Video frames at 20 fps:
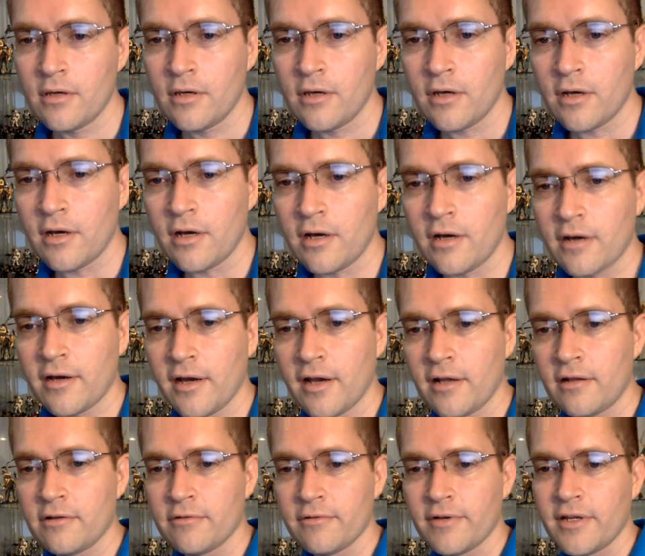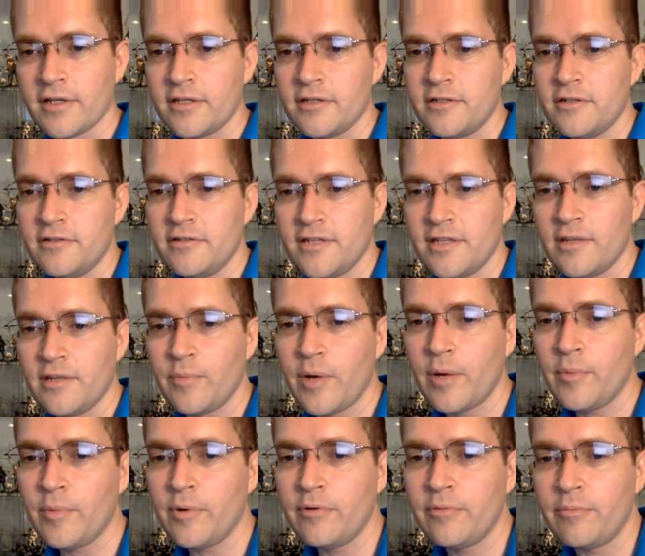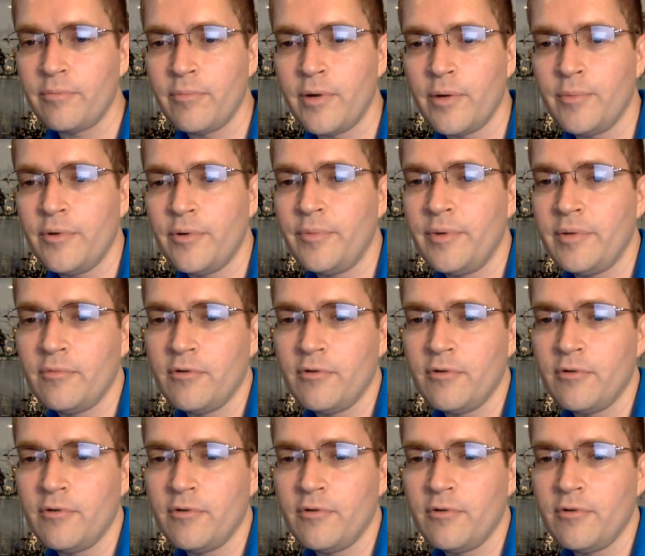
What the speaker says: Kylo Ren, did you see the Bumblebee